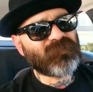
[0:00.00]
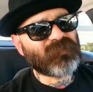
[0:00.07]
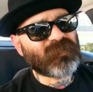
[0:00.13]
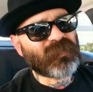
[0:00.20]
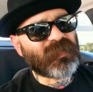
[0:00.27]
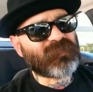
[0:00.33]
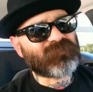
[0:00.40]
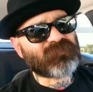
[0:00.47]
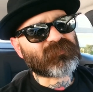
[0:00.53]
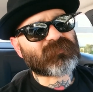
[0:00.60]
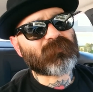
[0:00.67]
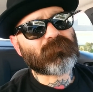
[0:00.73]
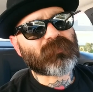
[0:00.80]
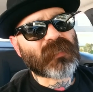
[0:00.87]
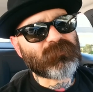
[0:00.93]
And
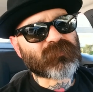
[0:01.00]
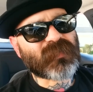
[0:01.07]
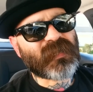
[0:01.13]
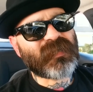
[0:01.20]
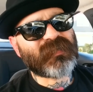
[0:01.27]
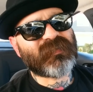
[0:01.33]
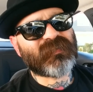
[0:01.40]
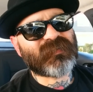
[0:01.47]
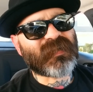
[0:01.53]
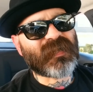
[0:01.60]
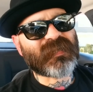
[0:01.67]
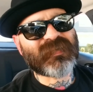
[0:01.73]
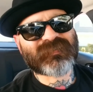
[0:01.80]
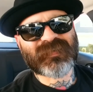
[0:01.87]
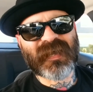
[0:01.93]
sometimes I
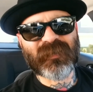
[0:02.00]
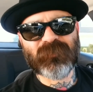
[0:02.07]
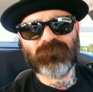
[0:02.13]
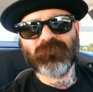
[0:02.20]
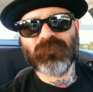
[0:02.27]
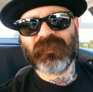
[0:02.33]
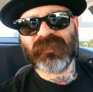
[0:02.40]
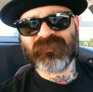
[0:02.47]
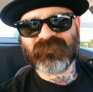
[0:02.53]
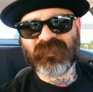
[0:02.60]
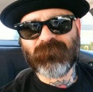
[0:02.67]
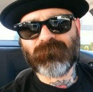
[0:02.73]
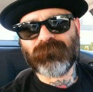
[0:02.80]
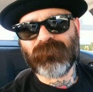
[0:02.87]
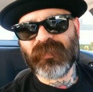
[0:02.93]
get tired of looking at the
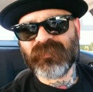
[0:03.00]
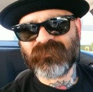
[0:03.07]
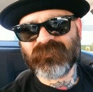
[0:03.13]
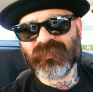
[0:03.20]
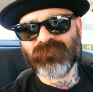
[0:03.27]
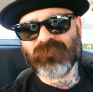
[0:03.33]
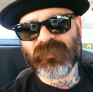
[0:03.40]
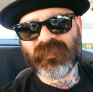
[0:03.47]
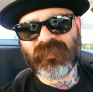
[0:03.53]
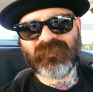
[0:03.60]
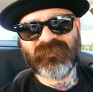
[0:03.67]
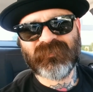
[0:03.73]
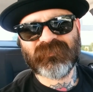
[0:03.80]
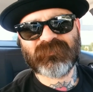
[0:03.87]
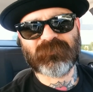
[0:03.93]
same face every day,
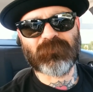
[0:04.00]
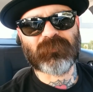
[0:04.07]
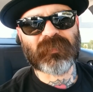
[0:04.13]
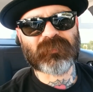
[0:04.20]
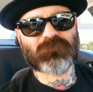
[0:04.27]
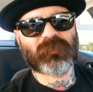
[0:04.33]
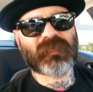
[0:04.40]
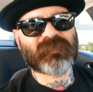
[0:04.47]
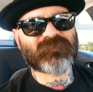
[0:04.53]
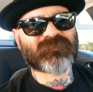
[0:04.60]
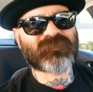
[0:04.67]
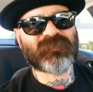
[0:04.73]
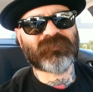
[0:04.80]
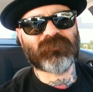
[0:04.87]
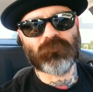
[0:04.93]
so that's when I
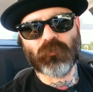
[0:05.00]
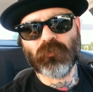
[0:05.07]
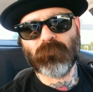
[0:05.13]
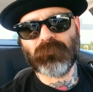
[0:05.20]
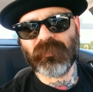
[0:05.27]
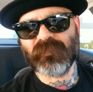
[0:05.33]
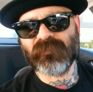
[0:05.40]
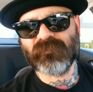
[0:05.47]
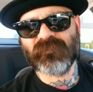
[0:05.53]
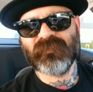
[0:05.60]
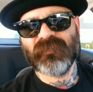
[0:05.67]
decide to grow a beard,